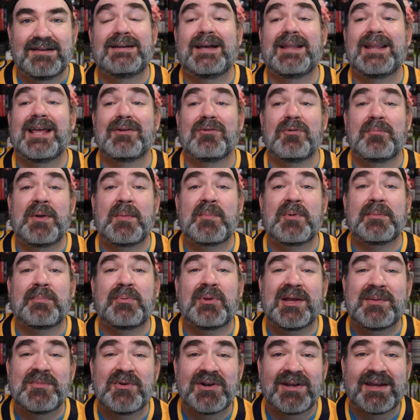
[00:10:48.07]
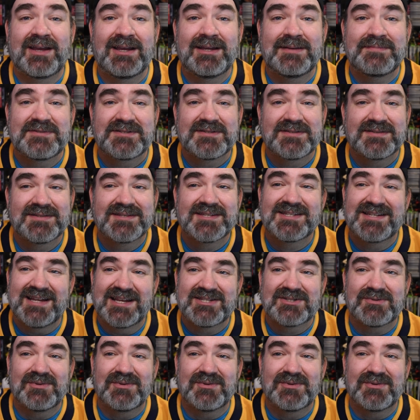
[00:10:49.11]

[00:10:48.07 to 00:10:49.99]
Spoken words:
And hey, remember to play more games, stay